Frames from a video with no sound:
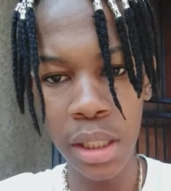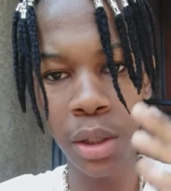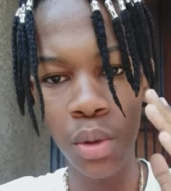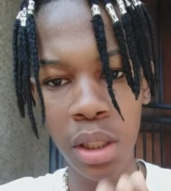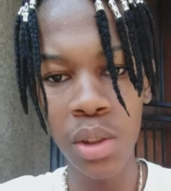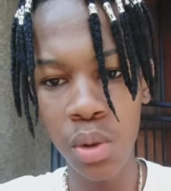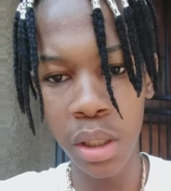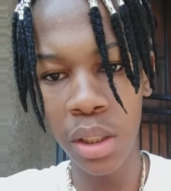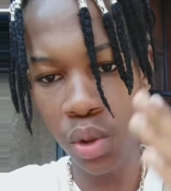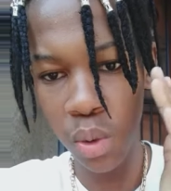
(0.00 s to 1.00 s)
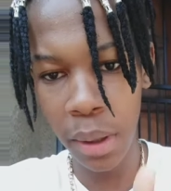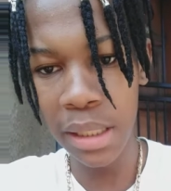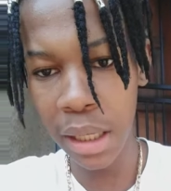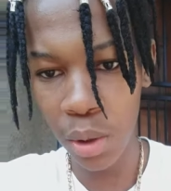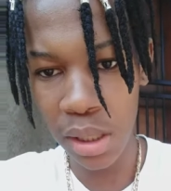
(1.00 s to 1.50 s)
and you need to learn to
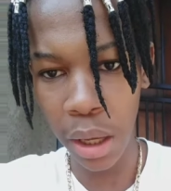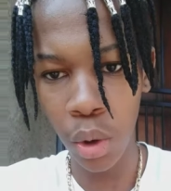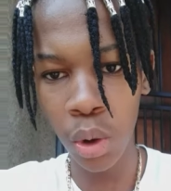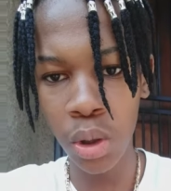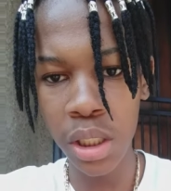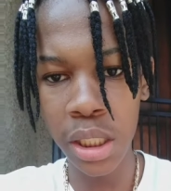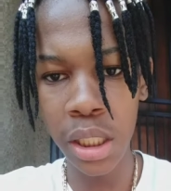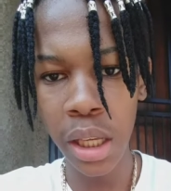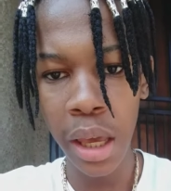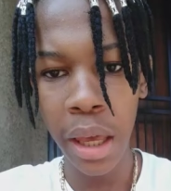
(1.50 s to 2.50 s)
master your psychology,